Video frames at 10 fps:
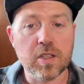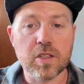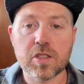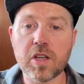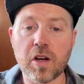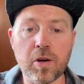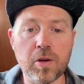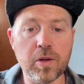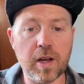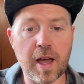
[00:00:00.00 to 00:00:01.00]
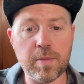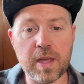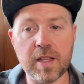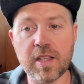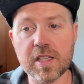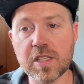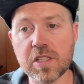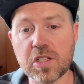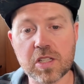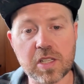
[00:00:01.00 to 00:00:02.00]
So, I mean, this
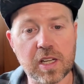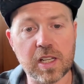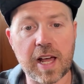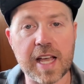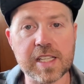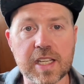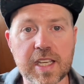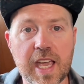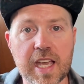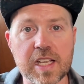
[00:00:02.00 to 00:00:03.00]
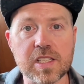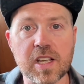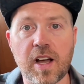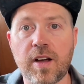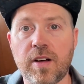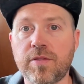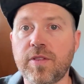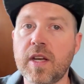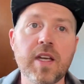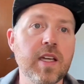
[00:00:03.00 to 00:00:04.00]
is just a classic case of
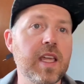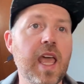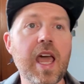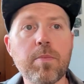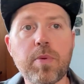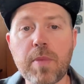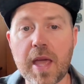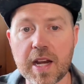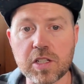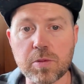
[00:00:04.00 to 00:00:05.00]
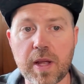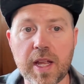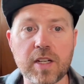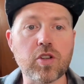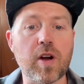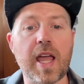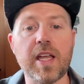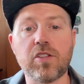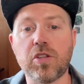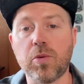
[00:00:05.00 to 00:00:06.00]
camp management
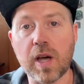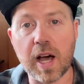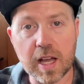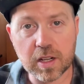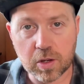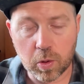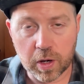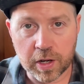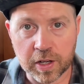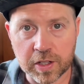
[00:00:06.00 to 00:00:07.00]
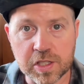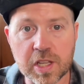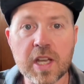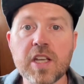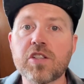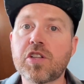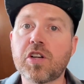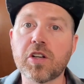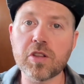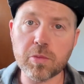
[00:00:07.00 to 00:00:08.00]
trying to cut corners,
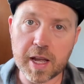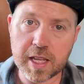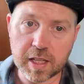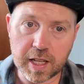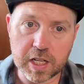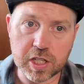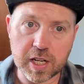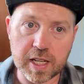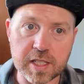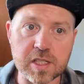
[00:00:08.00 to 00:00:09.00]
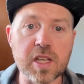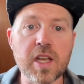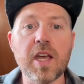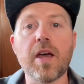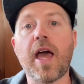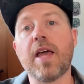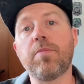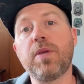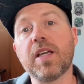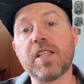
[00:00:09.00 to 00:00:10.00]
skirt the regulations, and
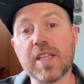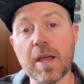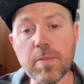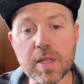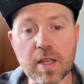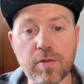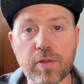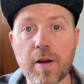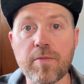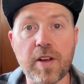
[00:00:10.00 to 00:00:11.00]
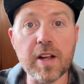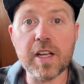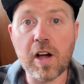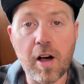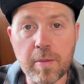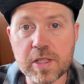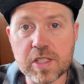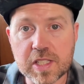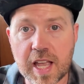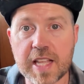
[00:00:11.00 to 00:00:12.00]
be exempted from very common
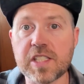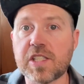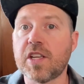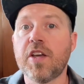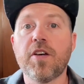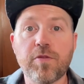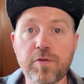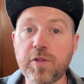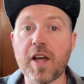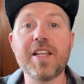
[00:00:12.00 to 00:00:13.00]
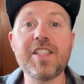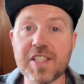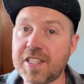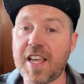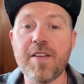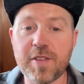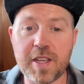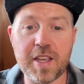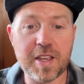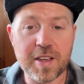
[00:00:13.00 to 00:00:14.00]
sense flood
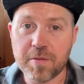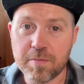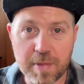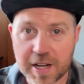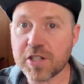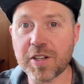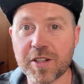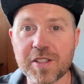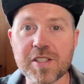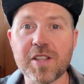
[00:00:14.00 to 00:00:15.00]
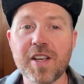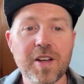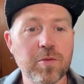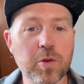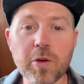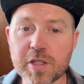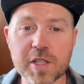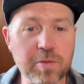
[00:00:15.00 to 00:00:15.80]
safety measures, rules, and